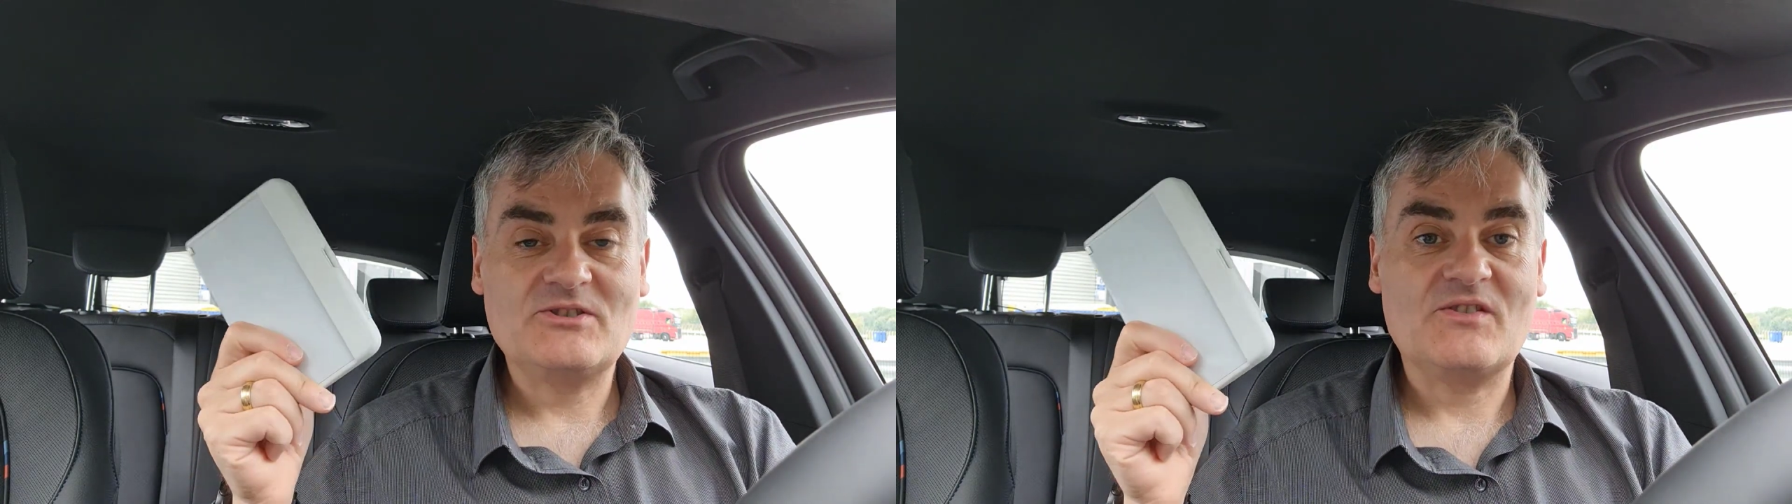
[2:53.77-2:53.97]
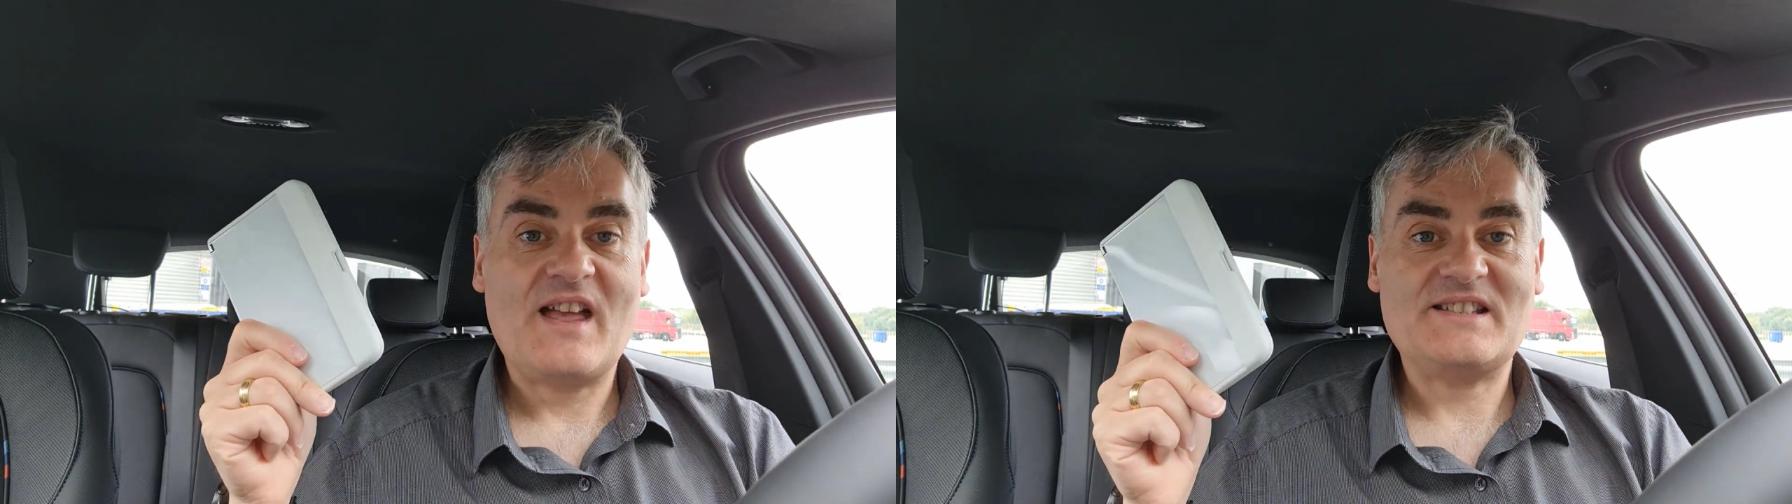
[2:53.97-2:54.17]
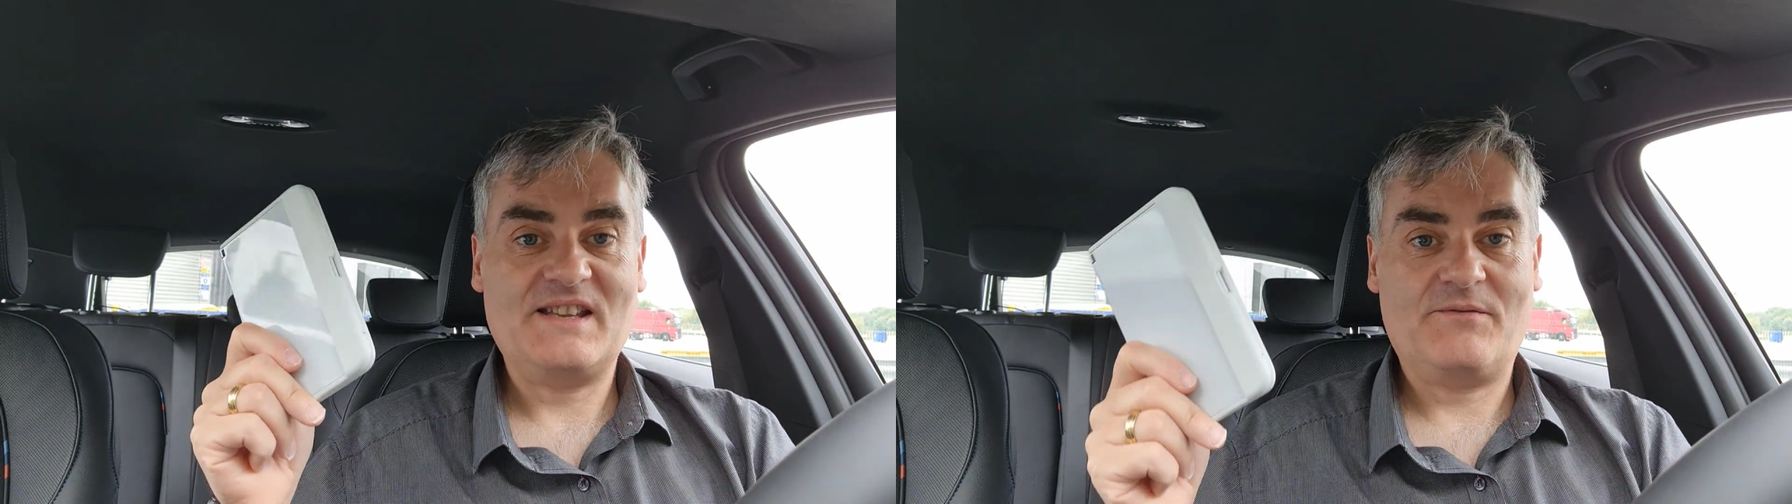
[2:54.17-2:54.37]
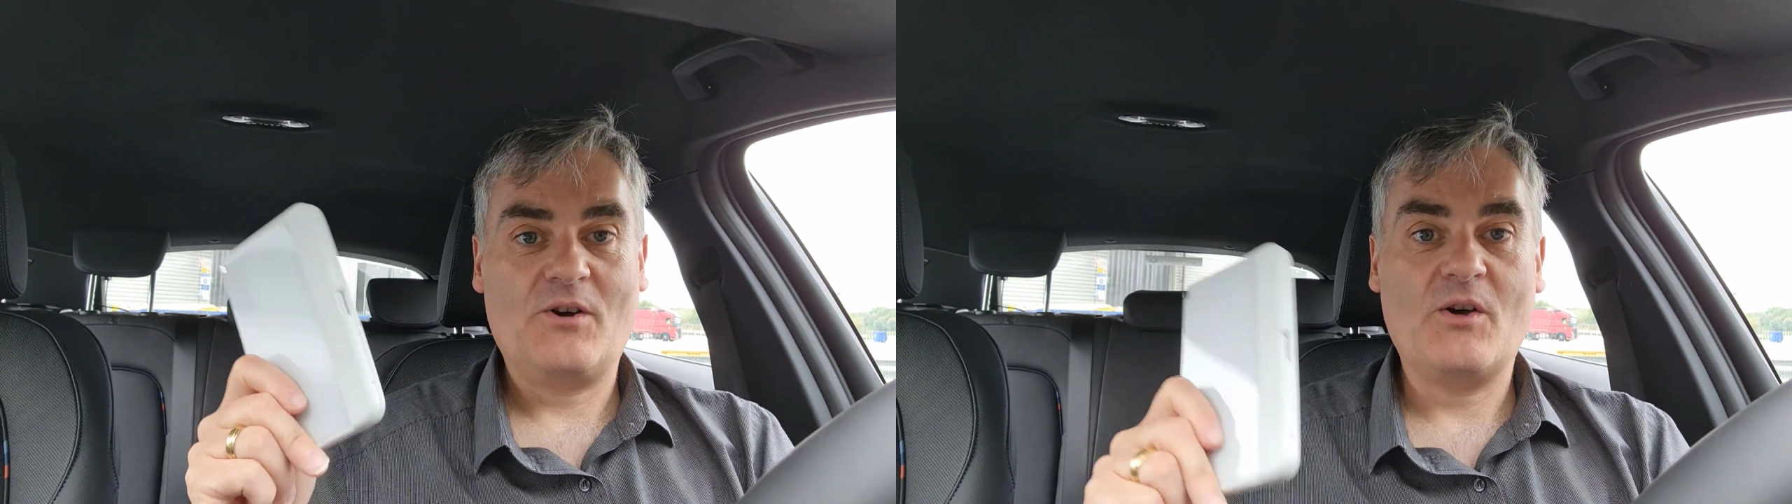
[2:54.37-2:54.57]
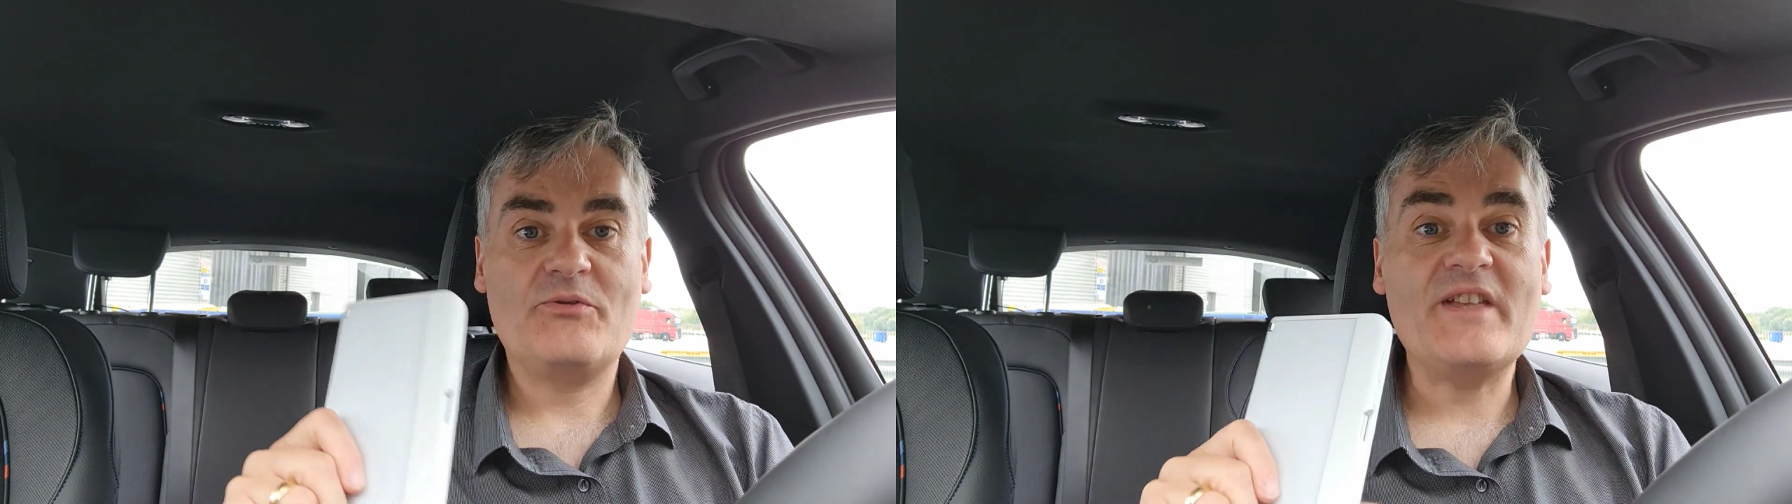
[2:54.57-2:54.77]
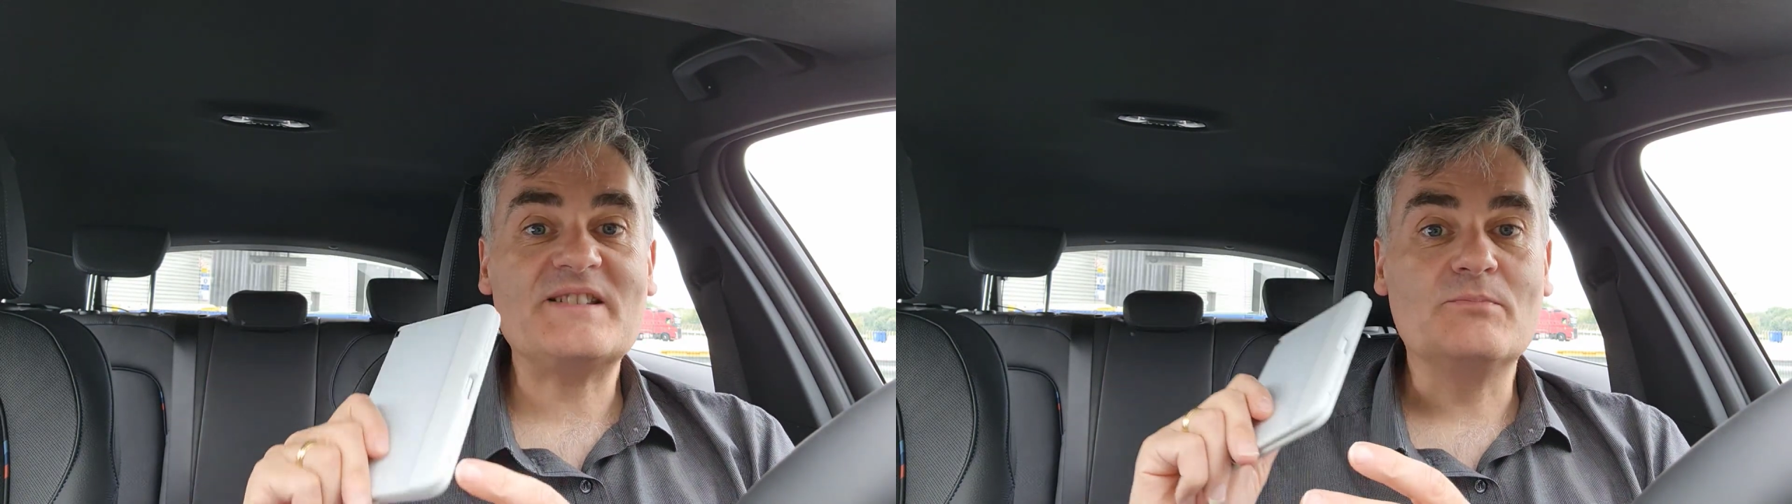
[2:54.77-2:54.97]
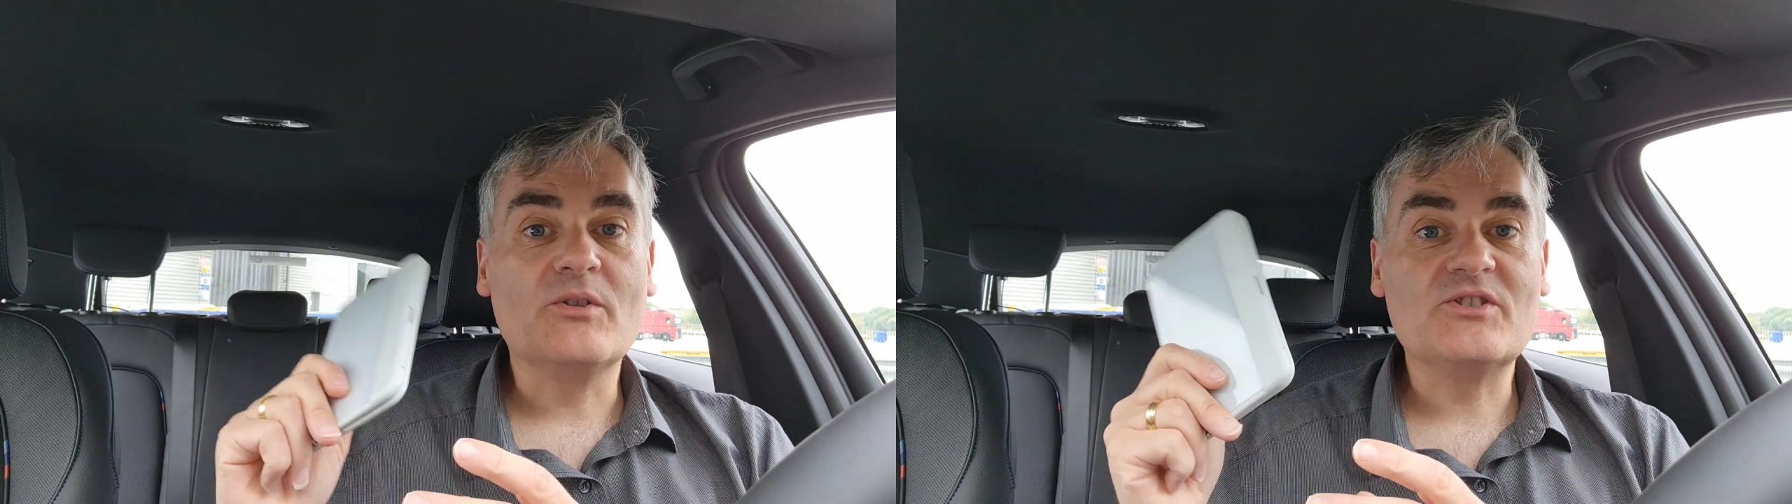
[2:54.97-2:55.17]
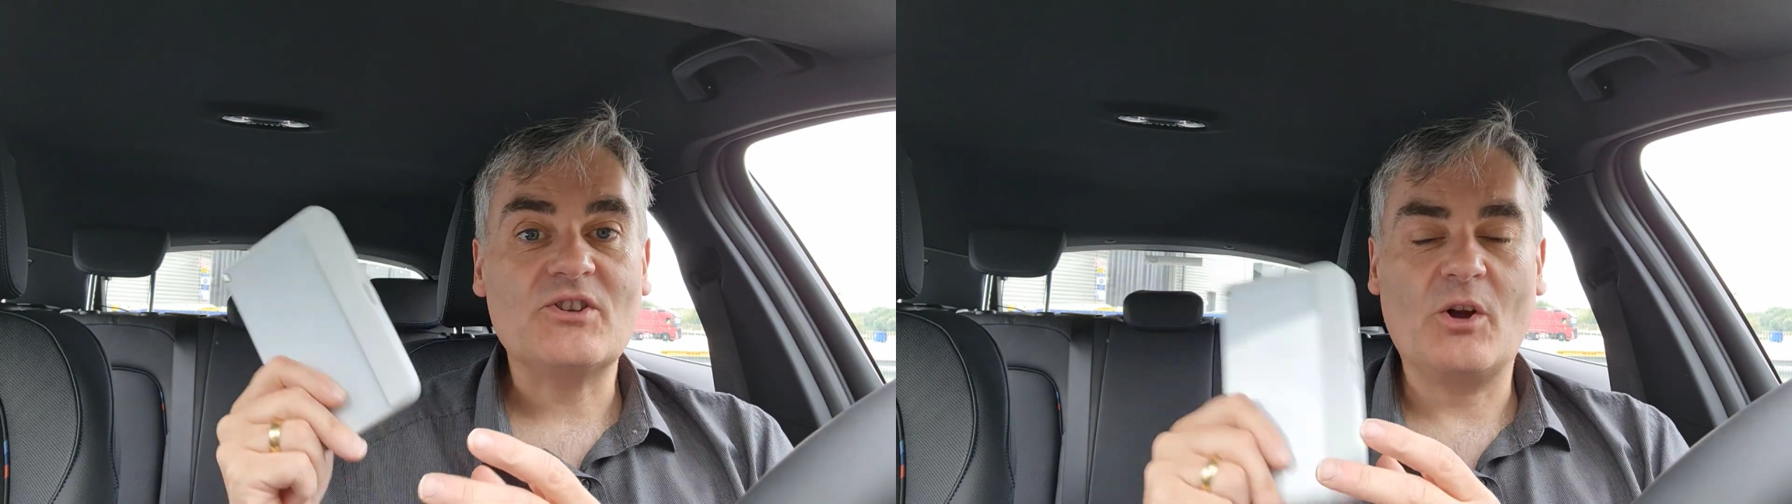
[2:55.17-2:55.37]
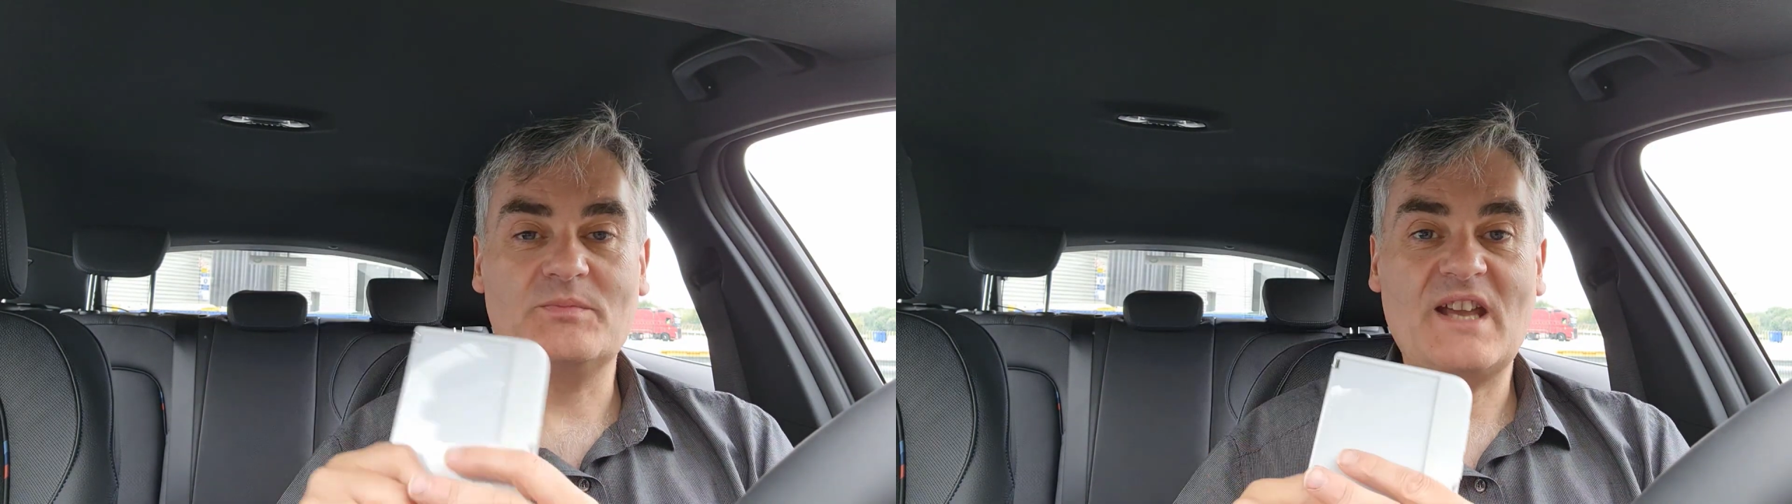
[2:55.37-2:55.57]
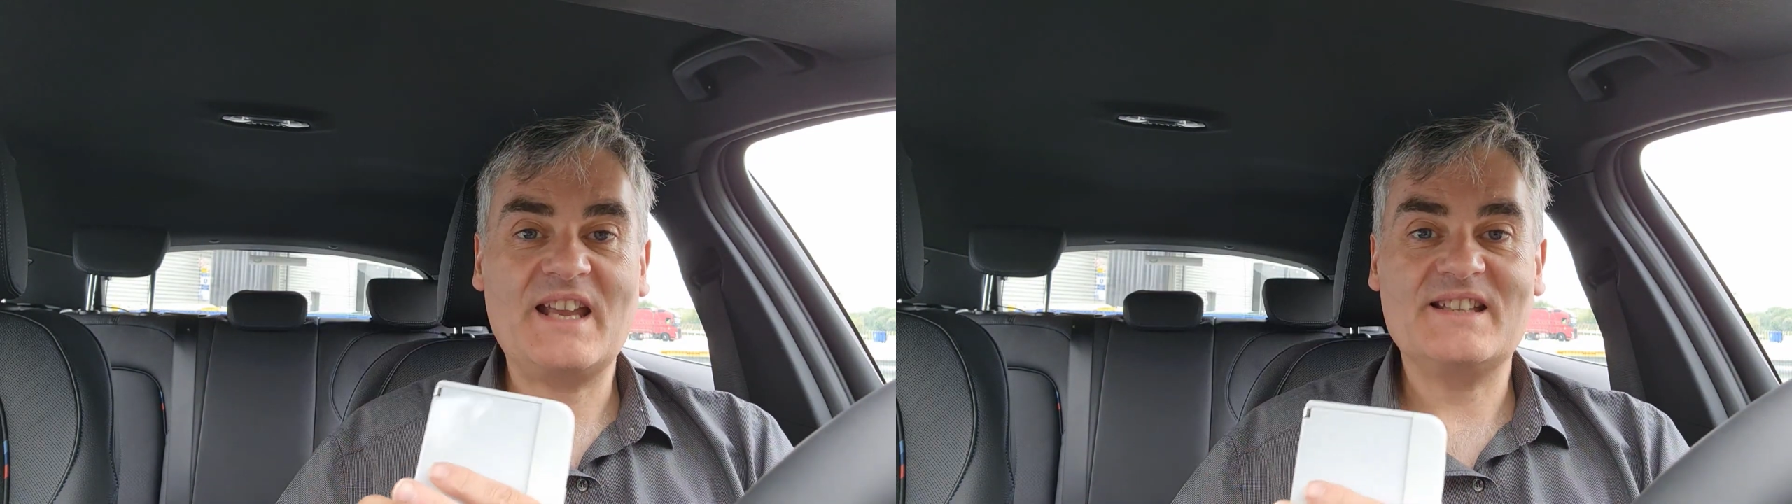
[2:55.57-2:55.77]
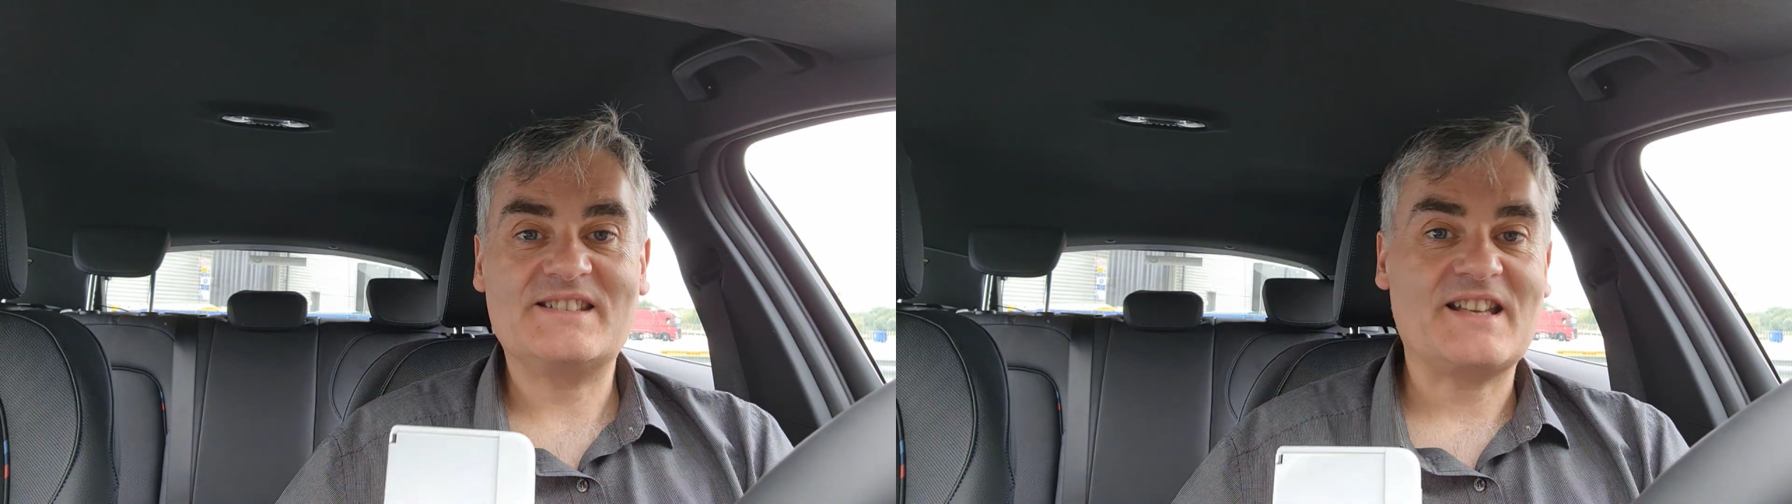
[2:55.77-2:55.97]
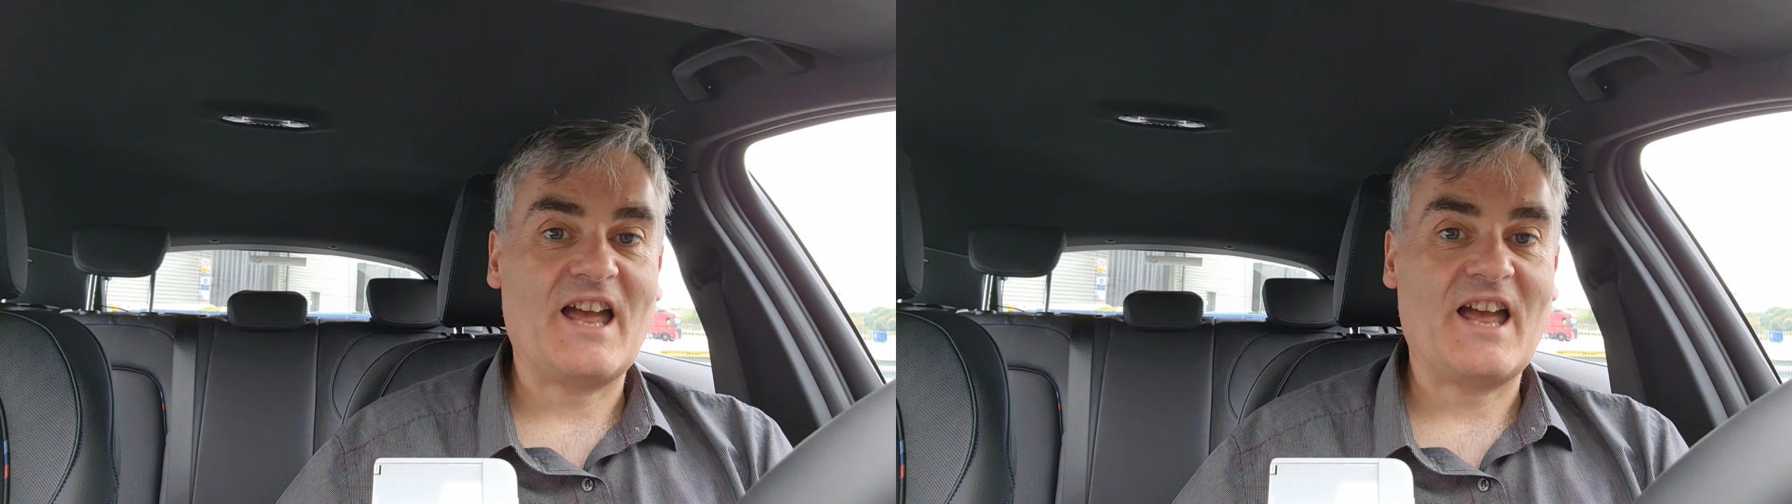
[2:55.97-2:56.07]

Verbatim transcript: So that's it for this month's updates.